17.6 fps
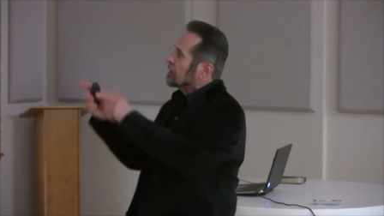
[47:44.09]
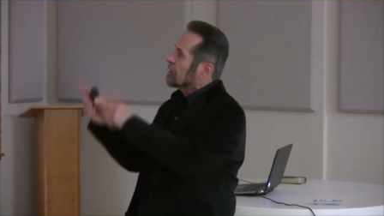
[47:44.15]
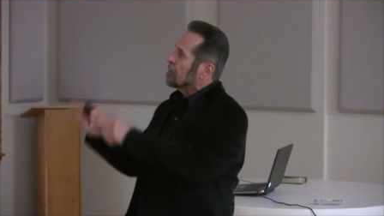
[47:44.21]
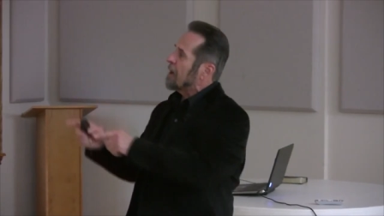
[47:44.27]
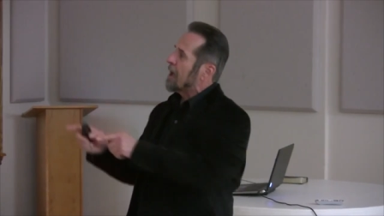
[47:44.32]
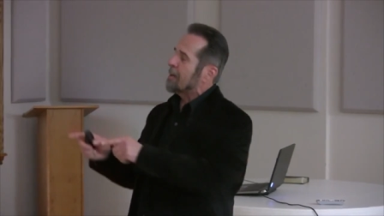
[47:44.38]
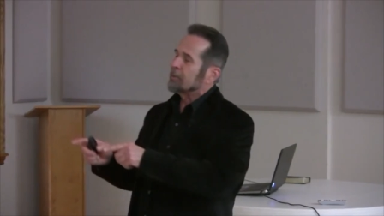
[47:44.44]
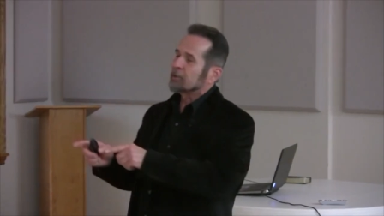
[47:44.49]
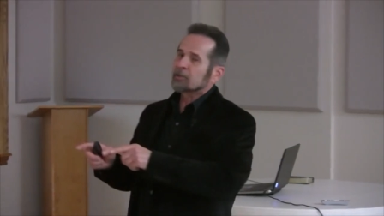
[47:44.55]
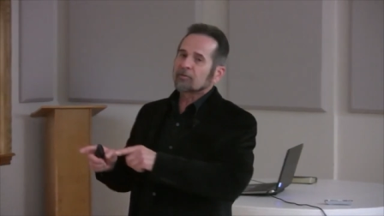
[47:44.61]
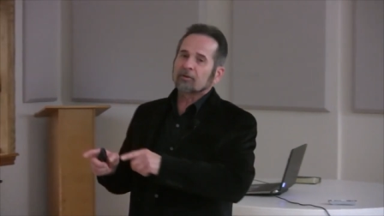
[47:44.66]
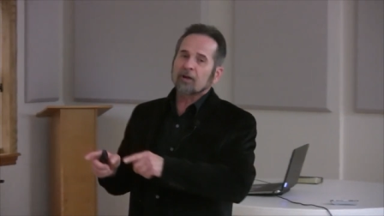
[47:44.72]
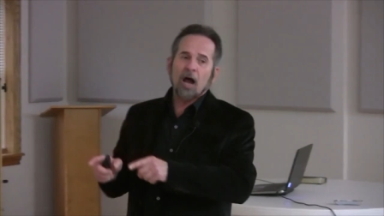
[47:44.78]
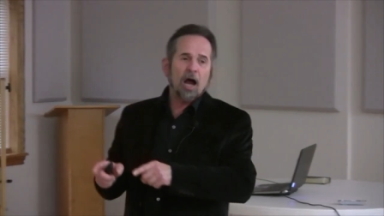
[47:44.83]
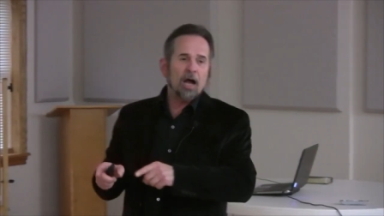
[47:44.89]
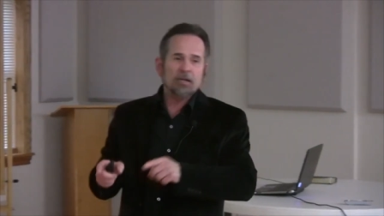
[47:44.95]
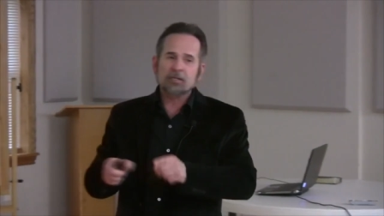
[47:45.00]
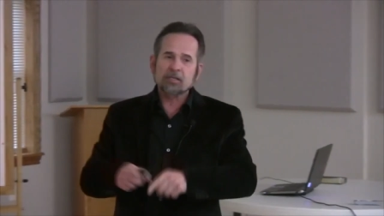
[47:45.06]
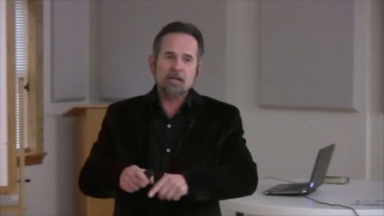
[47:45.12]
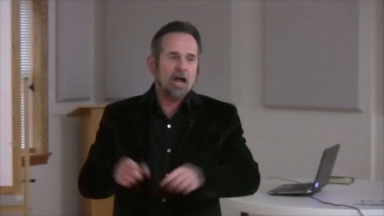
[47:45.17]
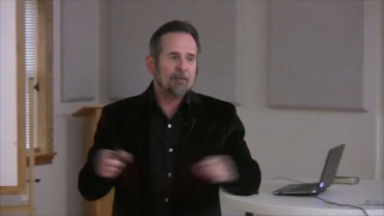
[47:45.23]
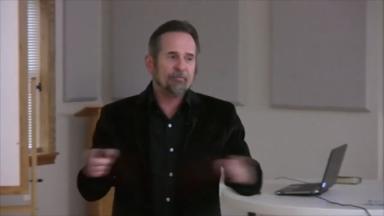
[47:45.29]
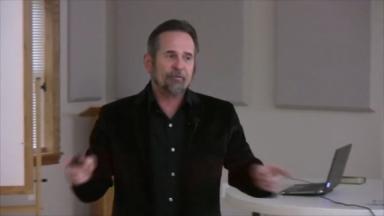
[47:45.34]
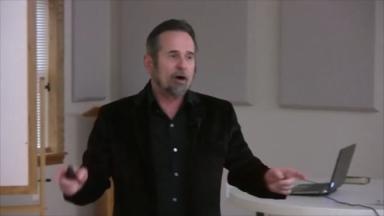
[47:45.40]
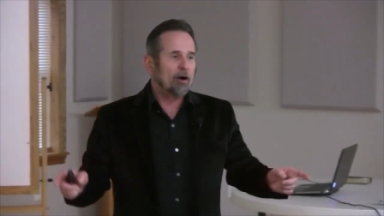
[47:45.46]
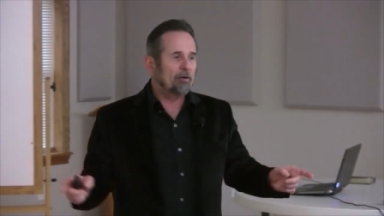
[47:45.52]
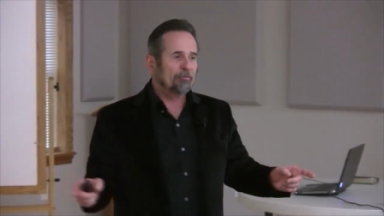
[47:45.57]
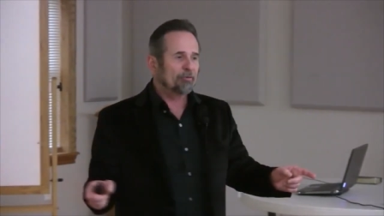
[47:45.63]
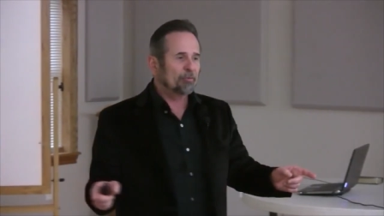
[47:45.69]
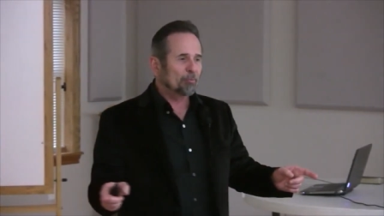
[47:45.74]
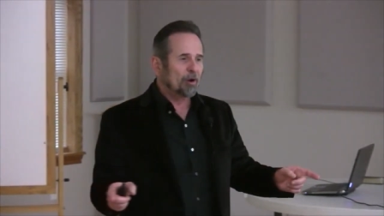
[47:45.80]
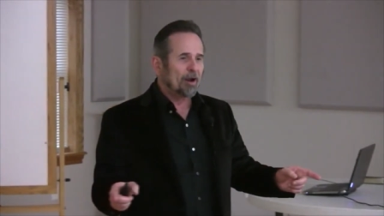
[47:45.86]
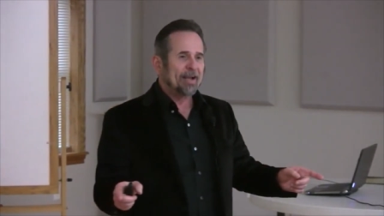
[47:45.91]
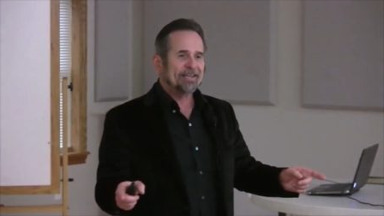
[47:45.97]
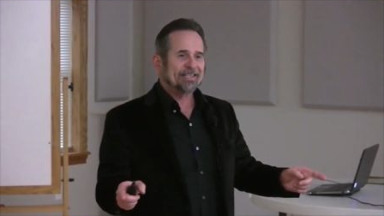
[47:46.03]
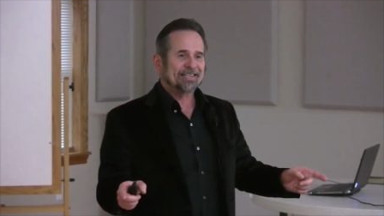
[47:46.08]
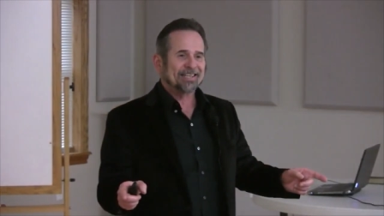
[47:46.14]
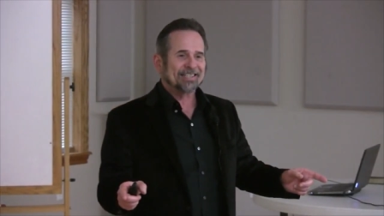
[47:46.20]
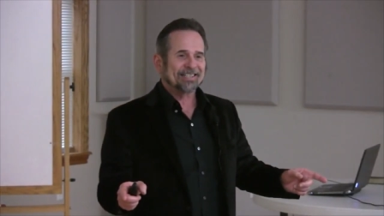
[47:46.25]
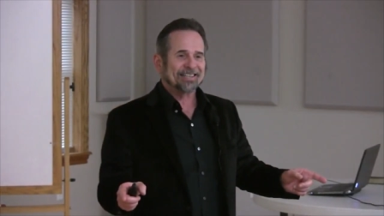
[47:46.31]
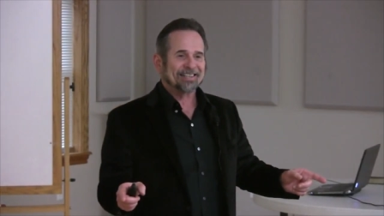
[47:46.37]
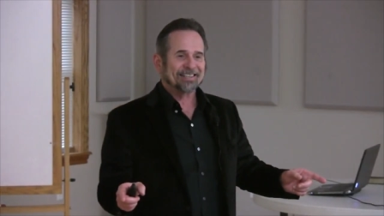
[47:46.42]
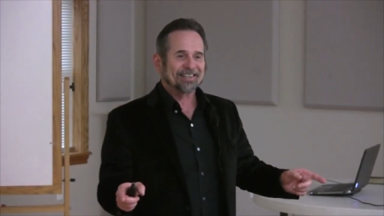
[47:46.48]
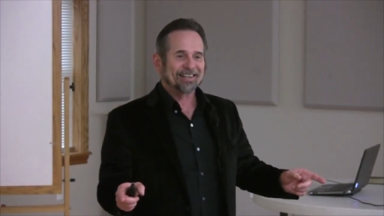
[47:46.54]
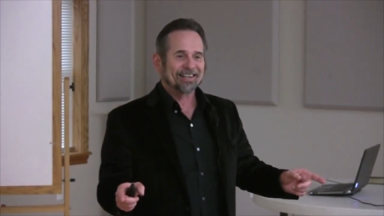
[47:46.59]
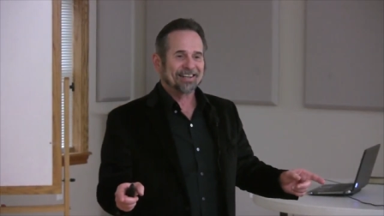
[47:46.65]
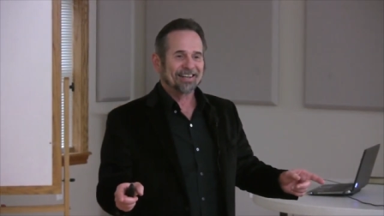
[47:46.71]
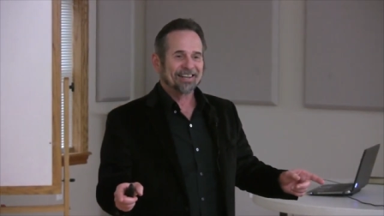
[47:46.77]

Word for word: the commandments of God is not fallen from grace, is it?